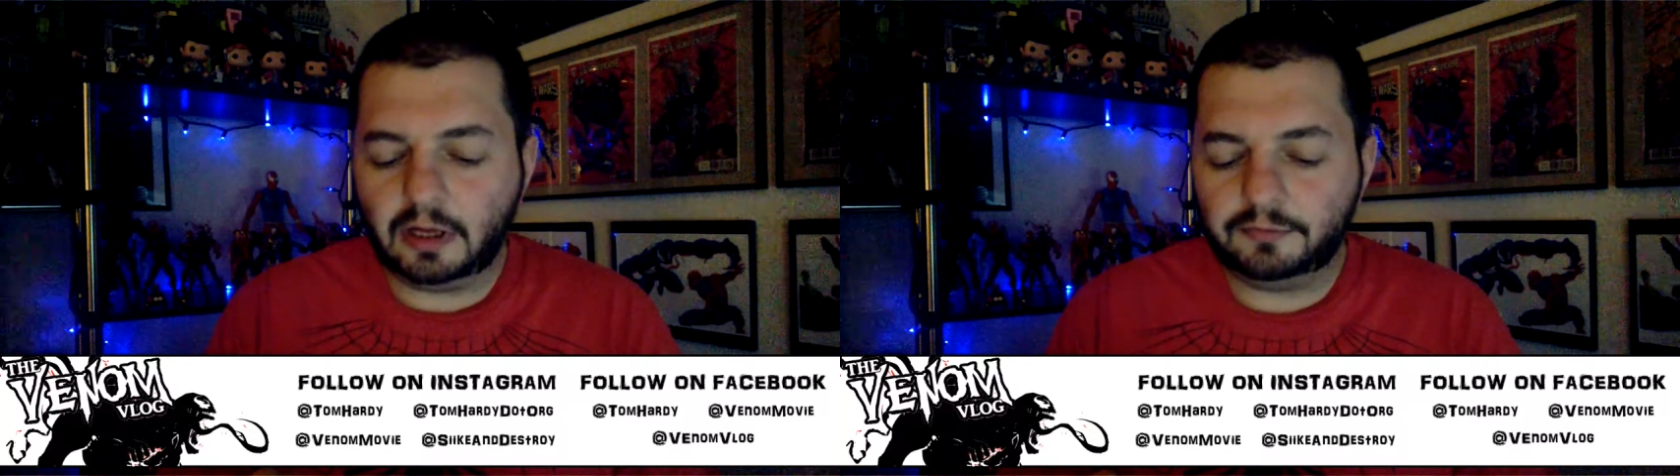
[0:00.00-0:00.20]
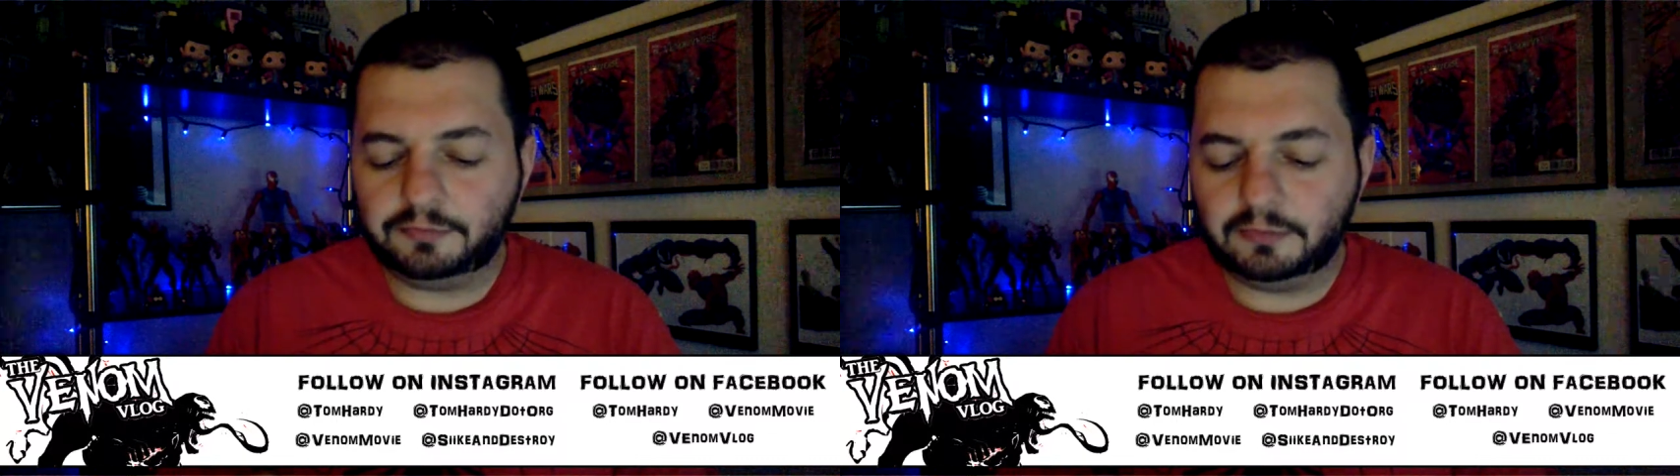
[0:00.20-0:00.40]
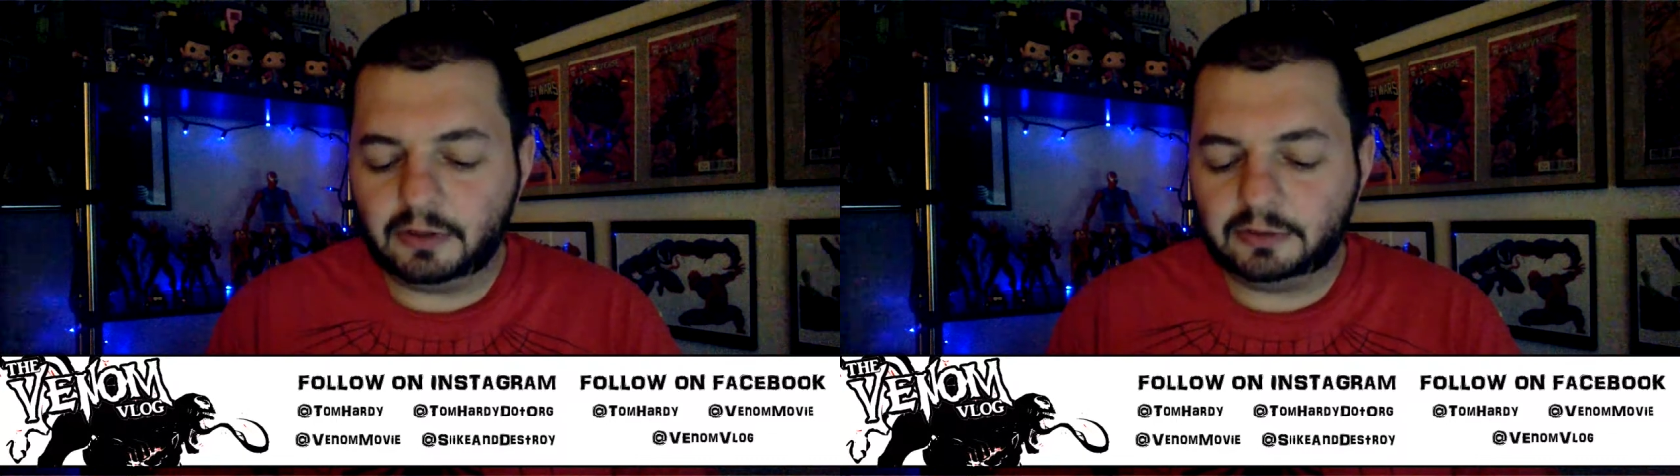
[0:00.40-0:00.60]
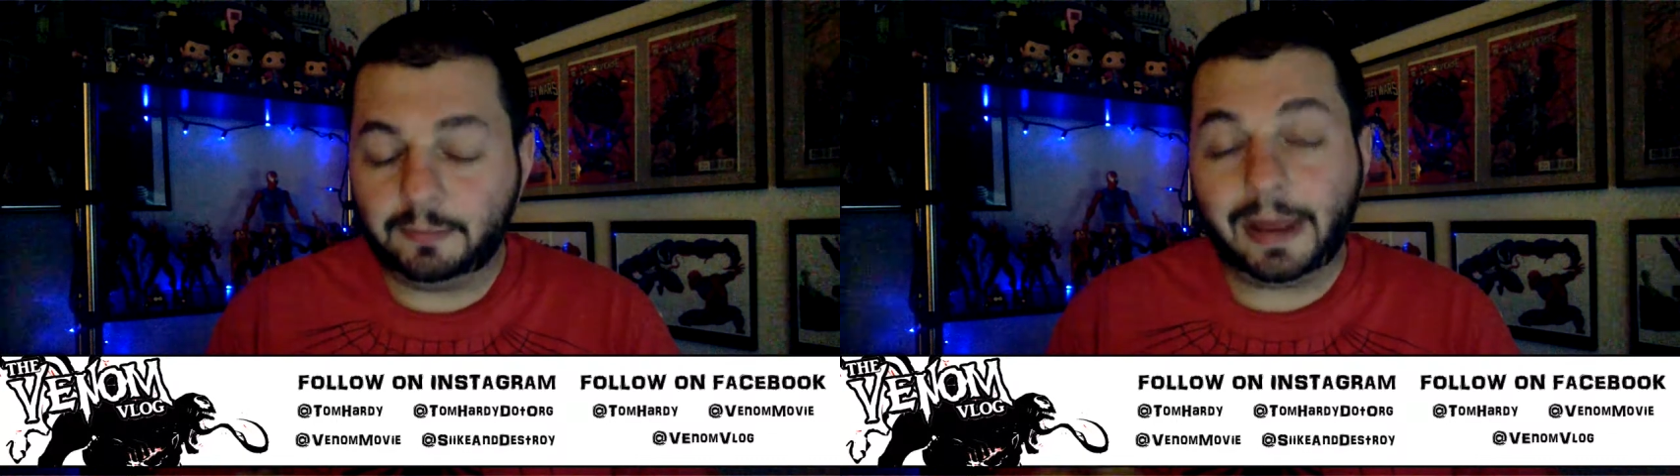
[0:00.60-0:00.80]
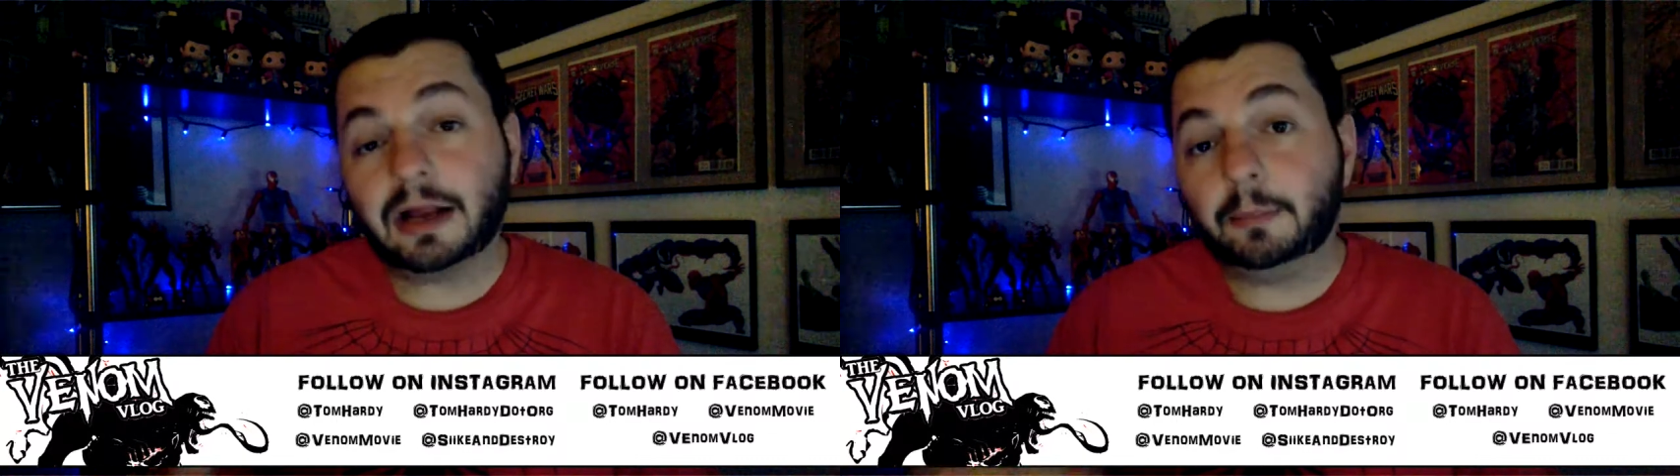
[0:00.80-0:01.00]
of uh, to
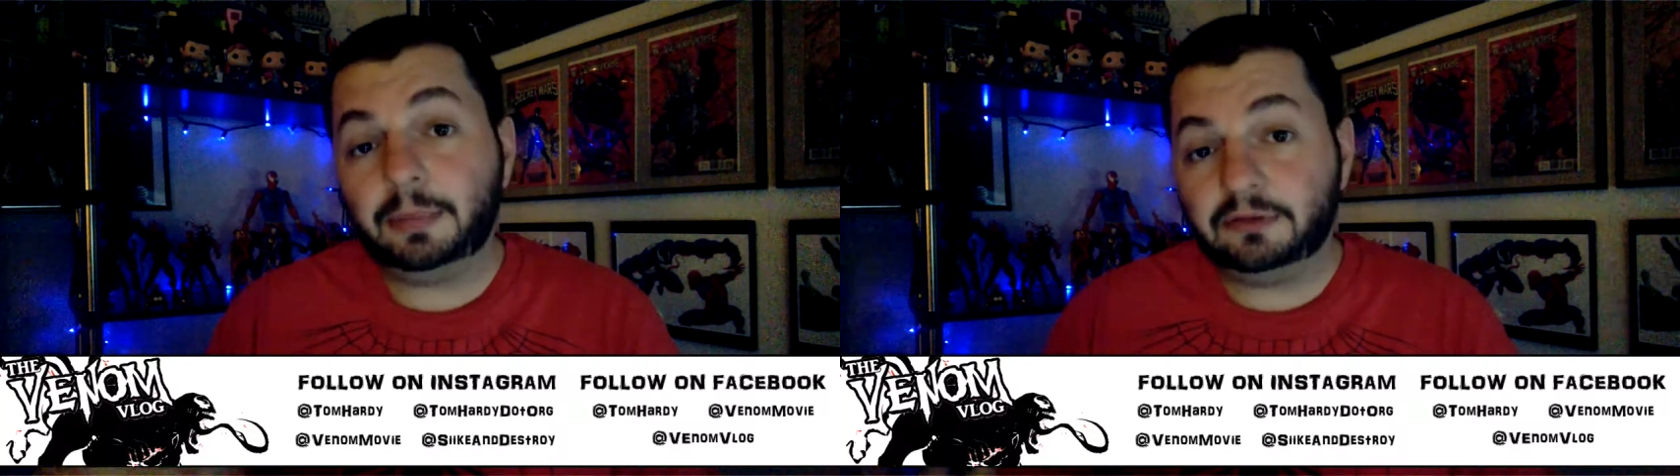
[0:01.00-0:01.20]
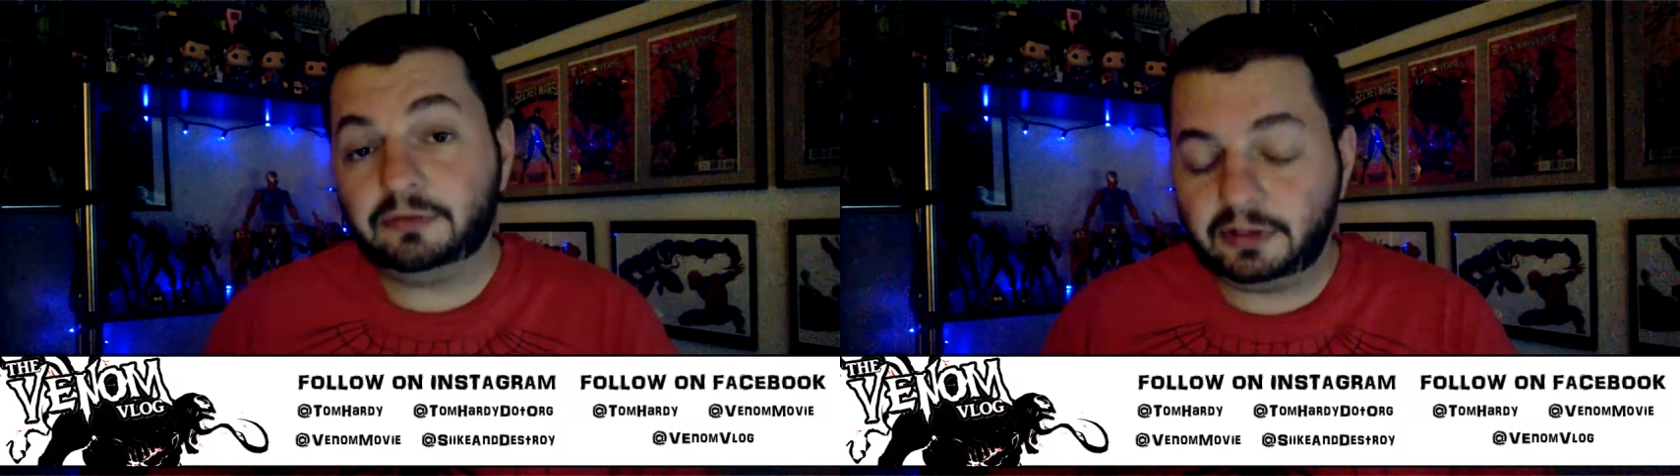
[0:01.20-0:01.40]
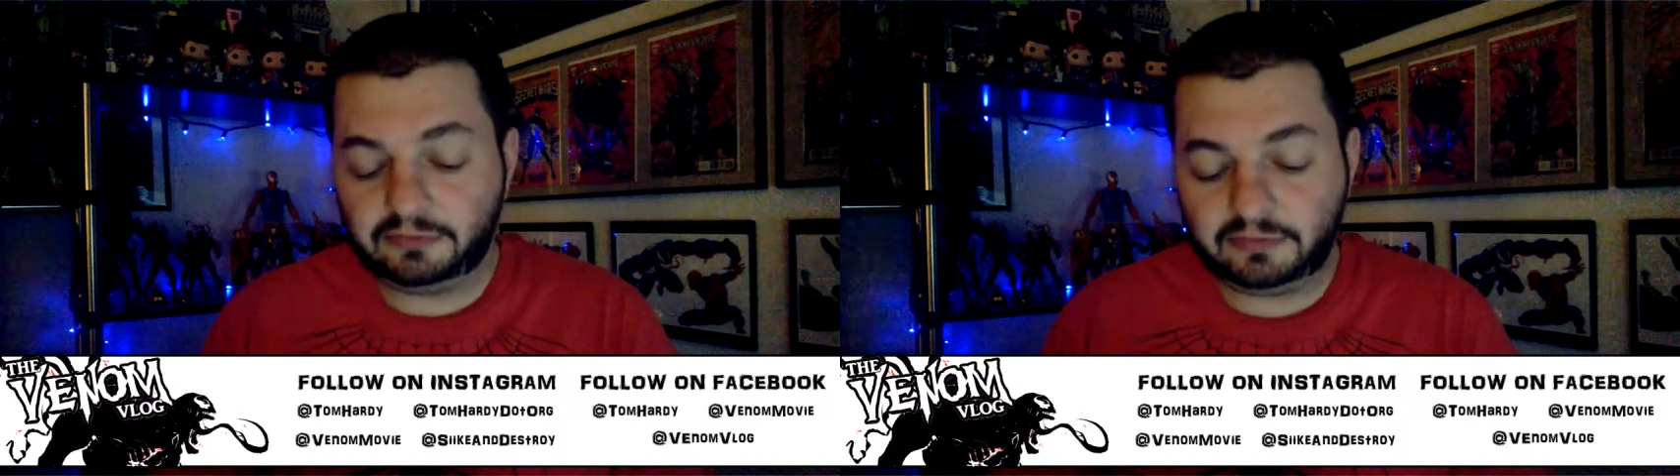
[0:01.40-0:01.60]
back up his his